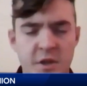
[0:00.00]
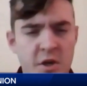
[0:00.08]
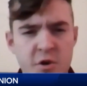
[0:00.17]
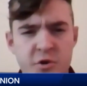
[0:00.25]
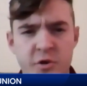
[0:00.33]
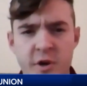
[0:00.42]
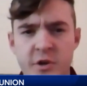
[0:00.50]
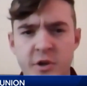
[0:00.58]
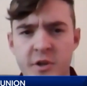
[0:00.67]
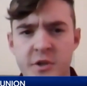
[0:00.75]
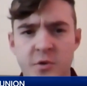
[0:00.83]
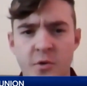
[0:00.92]
It's a huge
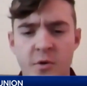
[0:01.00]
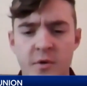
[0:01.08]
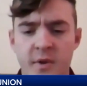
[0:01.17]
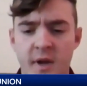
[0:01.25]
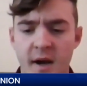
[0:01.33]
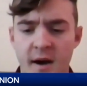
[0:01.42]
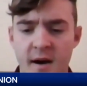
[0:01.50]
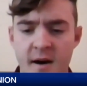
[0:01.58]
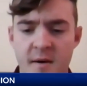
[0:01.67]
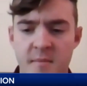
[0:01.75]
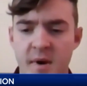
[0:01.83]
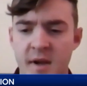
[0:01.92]
tradition at the school.
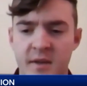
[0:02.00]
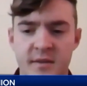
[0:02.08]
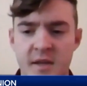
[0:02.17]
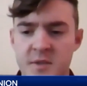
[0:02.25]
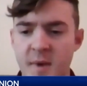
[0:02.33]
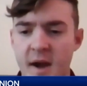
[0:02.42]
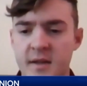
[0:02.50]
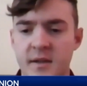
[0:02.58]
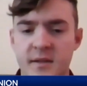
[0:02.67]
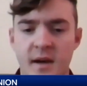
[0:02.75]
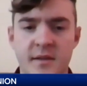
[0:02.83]
Um, it dates back to like